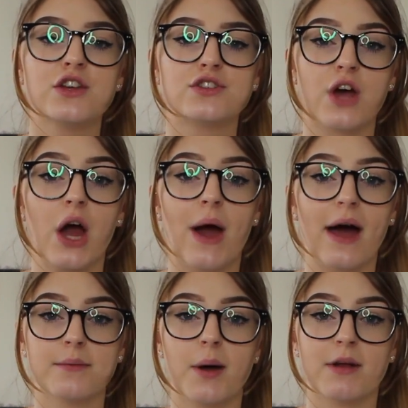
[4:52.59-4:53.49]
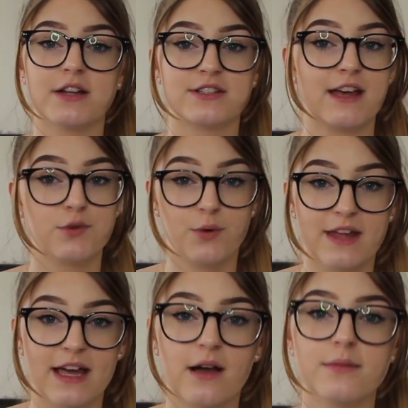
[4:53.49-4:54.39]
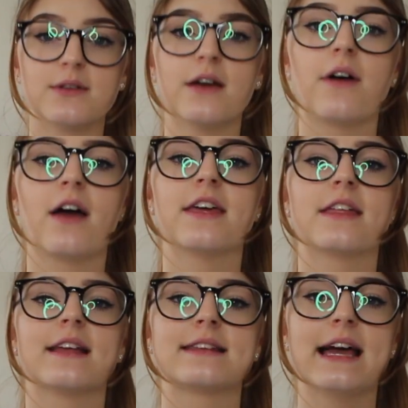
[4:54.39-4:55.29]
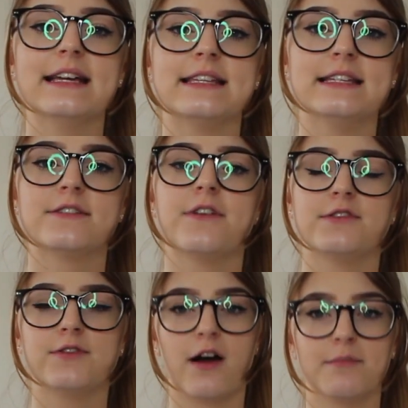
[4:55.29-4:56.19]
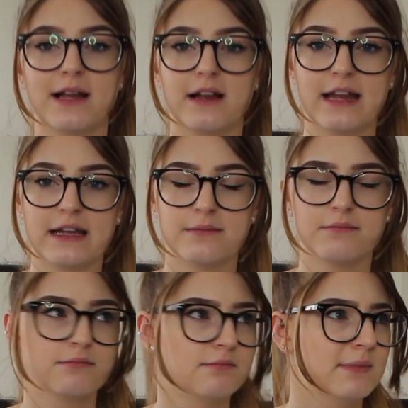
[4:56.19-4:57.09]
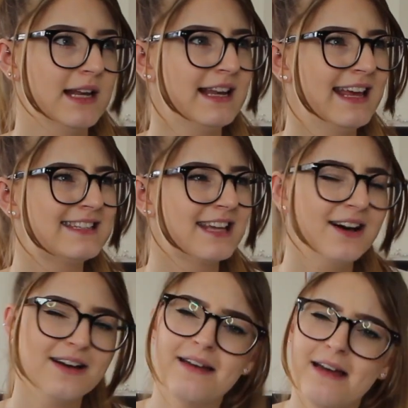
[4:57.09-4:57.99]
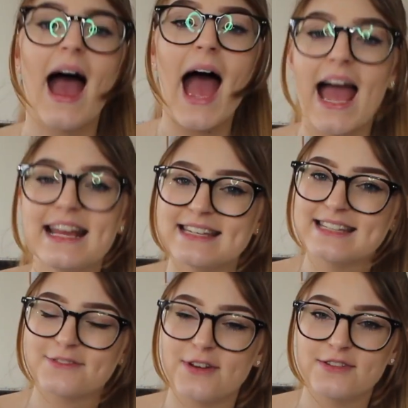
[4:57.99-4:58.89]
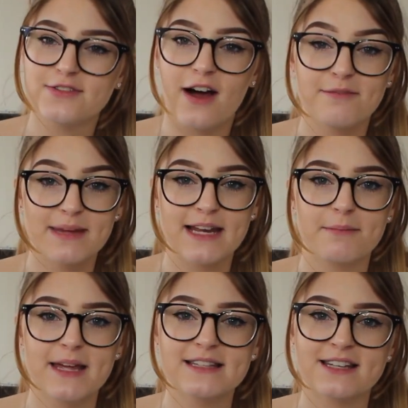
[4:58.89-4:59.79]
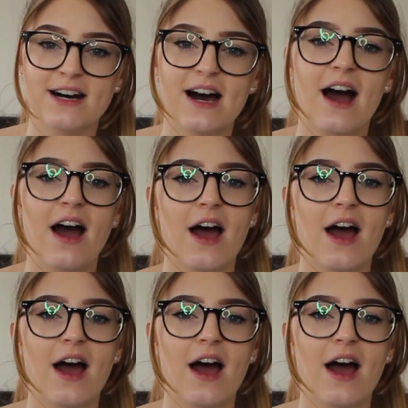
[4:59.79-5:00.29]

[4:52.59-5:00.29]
So at the moment I just have the one that it comes with. I think that's 18 to 55 milliliter? 18 to 55 millimeter.